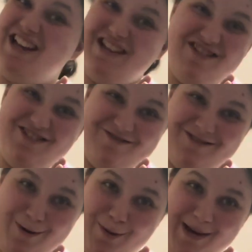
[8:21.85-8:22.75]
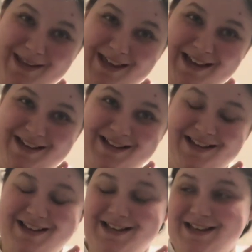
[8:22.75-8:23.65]
I just don't know about that.
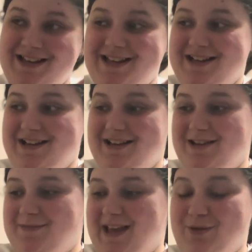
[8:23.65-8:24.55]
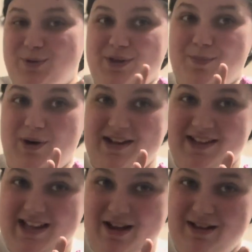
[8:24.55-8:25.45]
That's what the
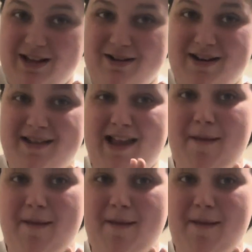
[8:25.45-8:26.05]
pricing calculator does.